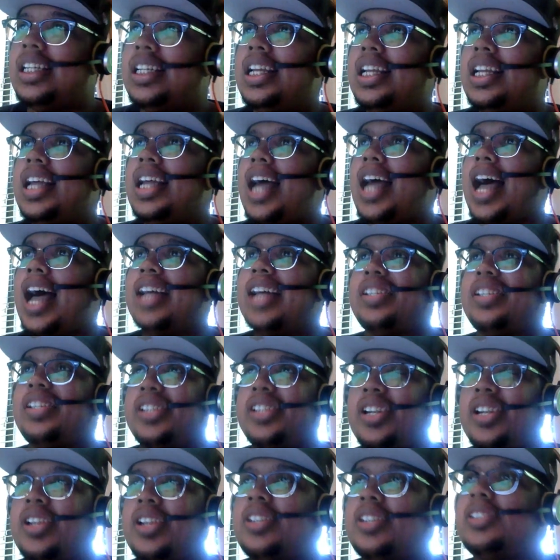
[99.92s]
as
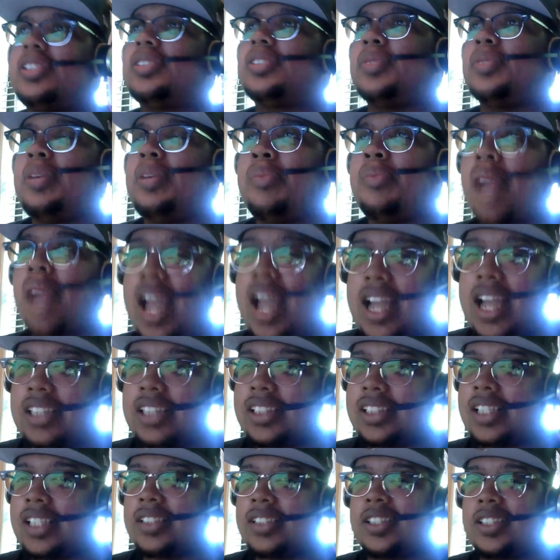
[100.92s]
years went past, I
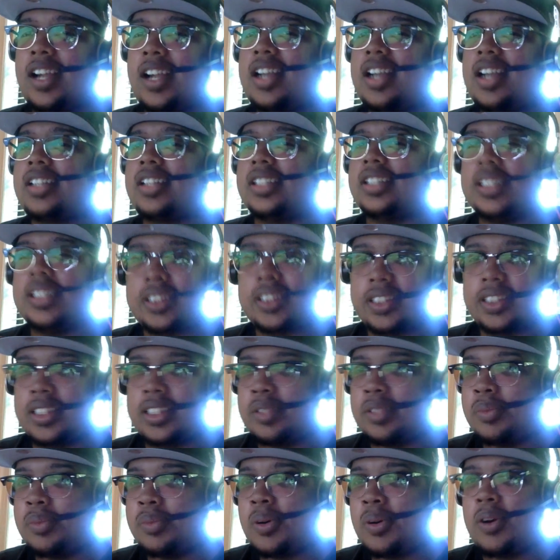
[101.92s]
started listening to
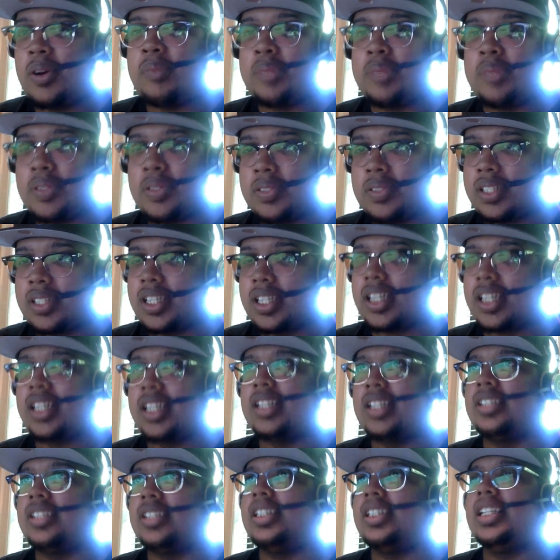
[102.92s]
more music and
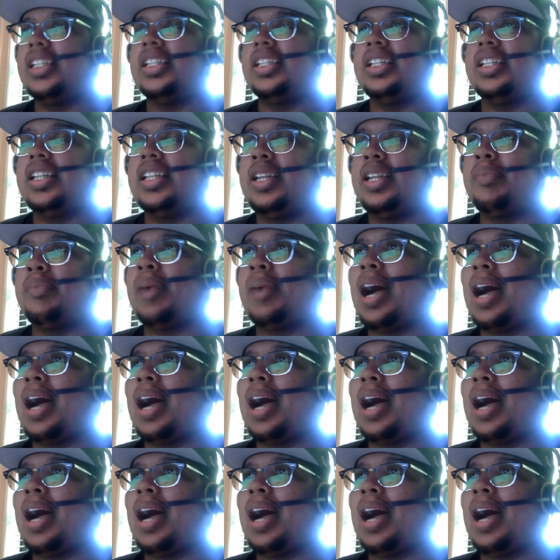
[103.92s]
and, and hip hop.